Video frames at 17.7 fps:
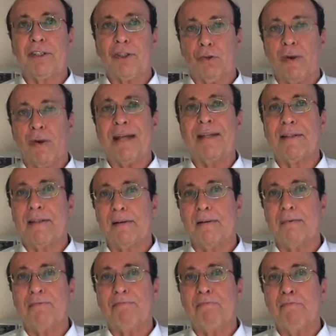Strength,
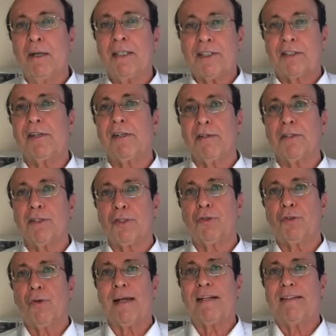muscular
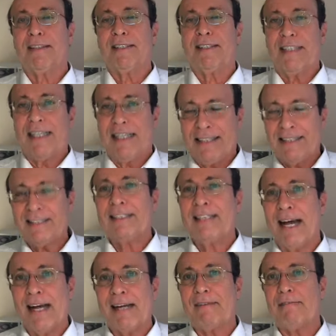strength, is
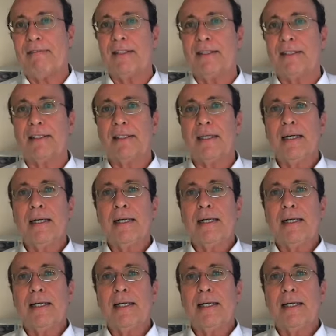inside of us.